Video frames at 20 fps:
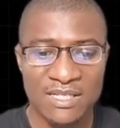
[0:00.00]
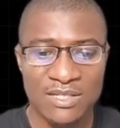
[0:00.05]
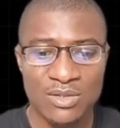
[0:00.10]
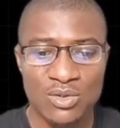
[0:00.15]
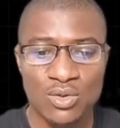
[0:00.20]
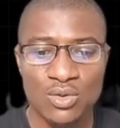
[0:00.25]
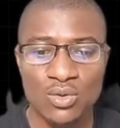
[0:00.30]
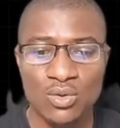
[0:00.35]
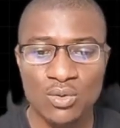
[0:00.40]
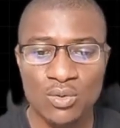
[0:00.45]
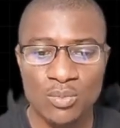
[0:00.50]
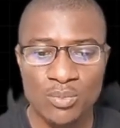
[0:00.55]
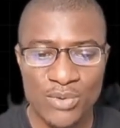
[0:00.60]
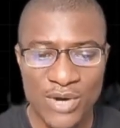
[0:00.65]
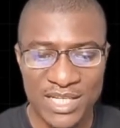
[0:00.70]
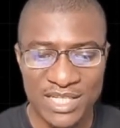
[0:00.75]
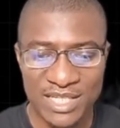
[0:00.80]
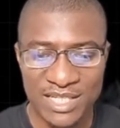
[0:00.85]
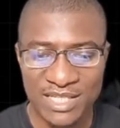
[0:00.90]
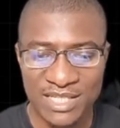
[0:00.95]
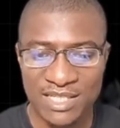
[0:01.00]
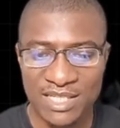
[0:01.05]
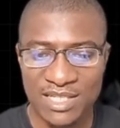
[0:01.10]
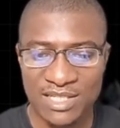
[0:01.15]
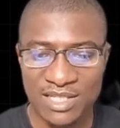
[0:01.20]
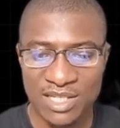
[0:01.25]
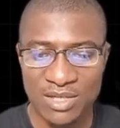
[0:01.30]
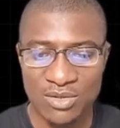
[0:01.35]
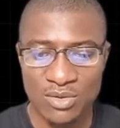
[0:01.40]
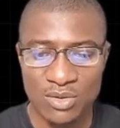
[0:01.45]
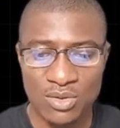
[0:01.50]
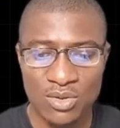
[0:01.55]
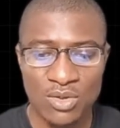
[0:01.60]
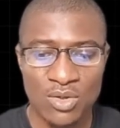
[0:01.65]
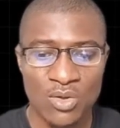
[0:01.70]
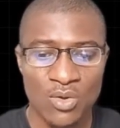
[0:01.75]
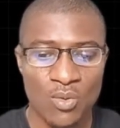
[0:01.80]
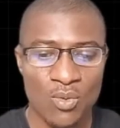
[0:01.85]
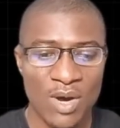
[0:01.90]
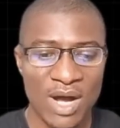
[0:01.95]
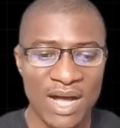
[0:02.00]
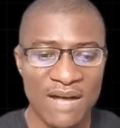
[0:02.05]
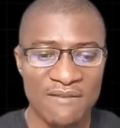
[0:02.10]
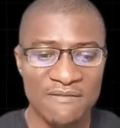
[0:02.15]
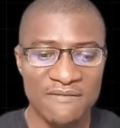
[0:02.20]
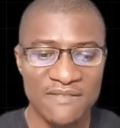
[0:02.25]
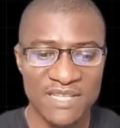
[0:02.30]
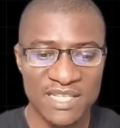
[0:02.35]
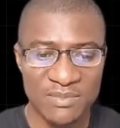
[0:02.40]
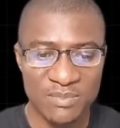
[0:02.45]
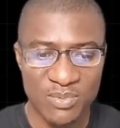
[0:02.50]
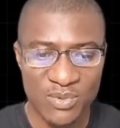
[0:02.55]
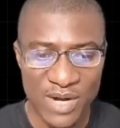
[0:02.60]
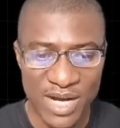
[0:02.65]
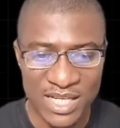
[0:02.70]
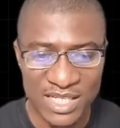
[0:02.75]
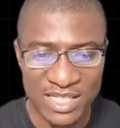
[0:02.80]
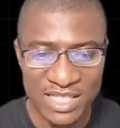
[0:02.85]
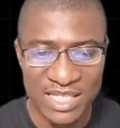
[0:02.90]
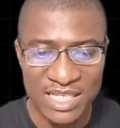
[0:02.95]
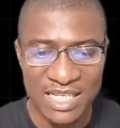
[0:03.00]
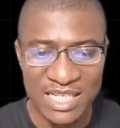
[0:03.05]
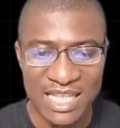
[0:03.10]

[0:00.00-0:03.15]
two branches in the circuit. We have this branch